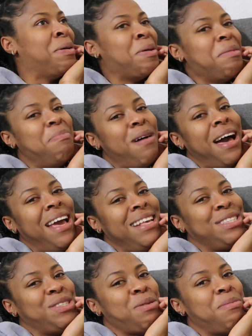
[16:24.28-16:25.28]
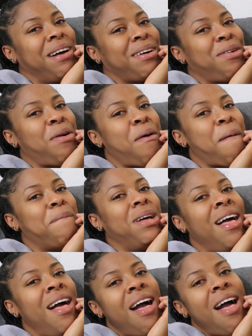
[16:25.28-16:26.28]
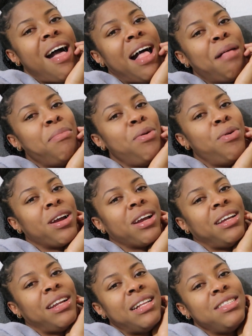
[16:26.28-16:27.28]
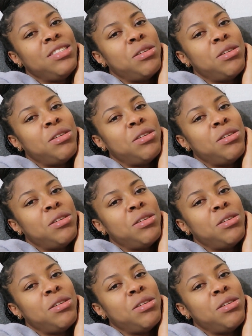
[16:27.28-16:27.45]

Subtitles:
By summer come, I'll be working at